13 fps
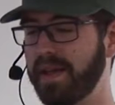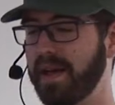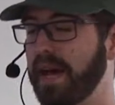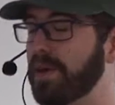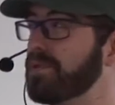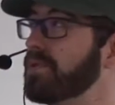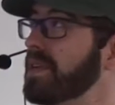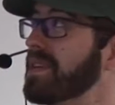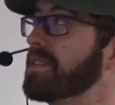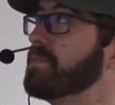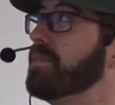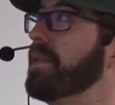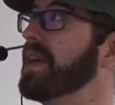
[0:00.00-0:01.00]
How to
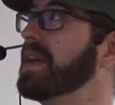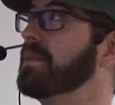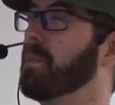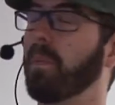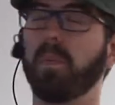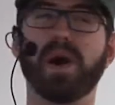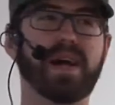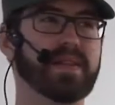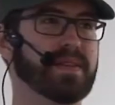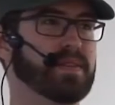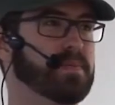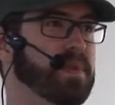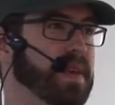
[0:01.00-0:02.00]
explain what
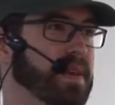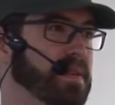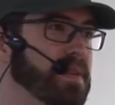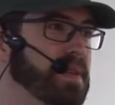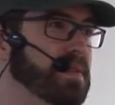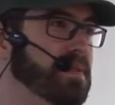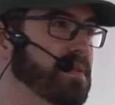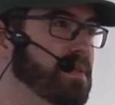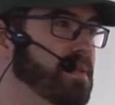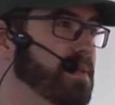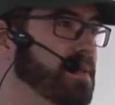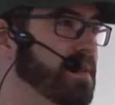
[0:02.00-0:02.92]
is being tested.